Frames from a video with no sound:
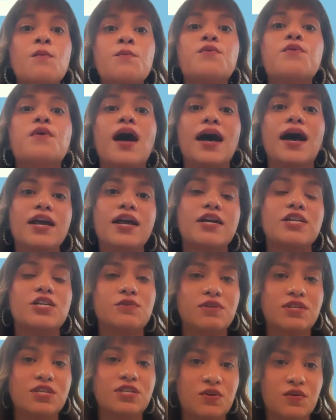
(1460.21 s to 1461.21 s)
prior
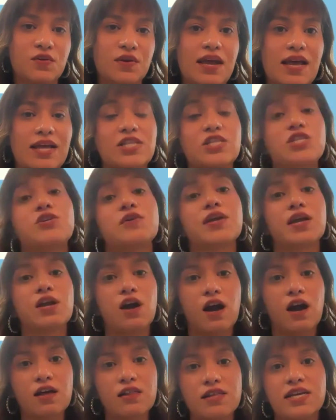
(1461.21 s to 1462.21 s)
to a student entering
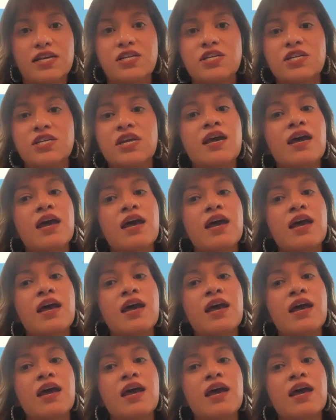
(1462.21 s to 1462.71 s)
college.